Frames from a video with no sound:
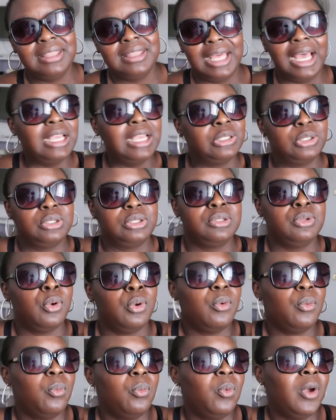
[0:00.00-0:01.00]
that's just
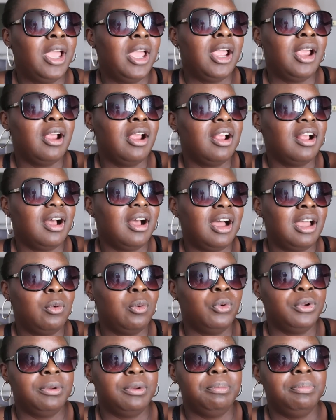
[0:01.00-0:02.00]
not where I
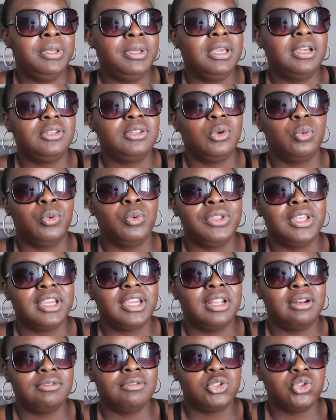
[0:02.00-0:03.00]
want to be I don't want
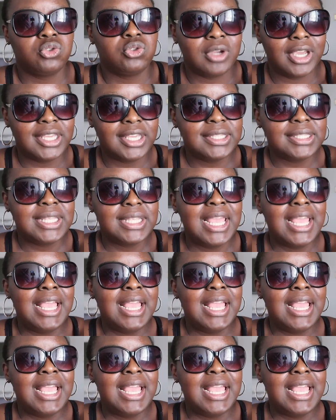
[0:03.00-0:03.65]
that kind of stress